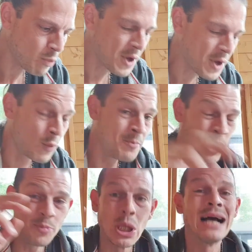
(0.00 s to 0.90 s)
When
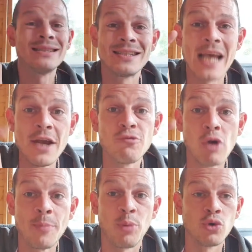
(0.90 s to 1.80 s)
people like to say
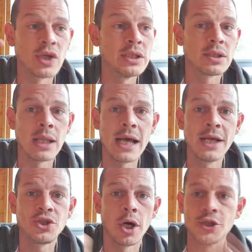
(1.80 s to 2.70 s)
Ripple's
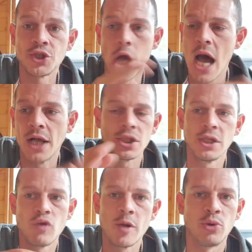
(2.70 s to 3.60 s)
Interledger, it's not actually
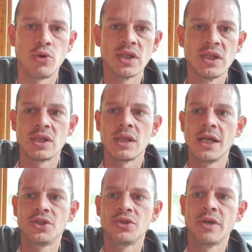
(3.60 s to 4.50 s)
Ripple's
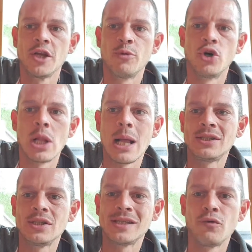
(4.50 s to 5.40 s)
Interledger anymore. I like to
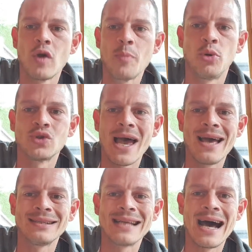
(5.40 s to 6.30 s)
say Ripple's
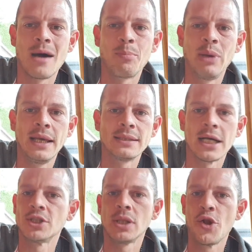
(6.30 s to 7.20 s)
XRP. It's
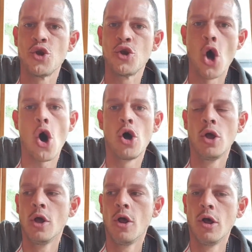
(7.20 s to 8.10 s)
actually not,
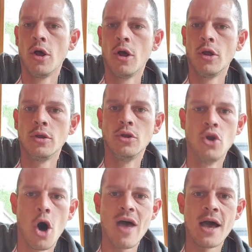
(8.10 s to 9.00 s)

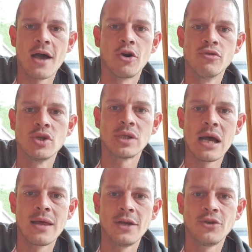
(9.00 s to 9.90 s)
not their currency.
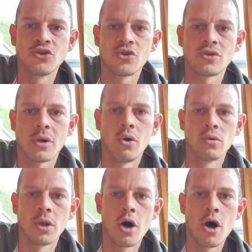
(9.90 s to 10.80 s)
They just hold
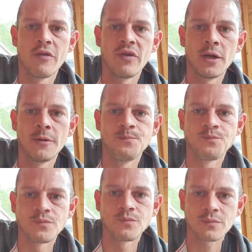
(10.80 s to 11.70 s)
a lot of it.
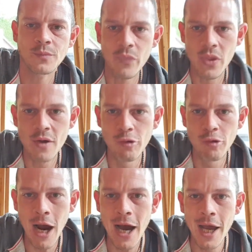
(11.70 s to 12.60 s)

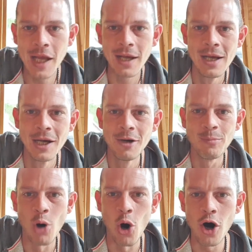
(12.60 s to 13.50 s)
Right.
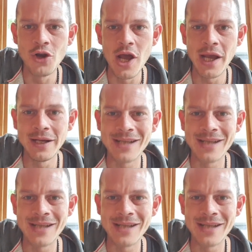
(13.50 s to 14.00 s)
Mornings,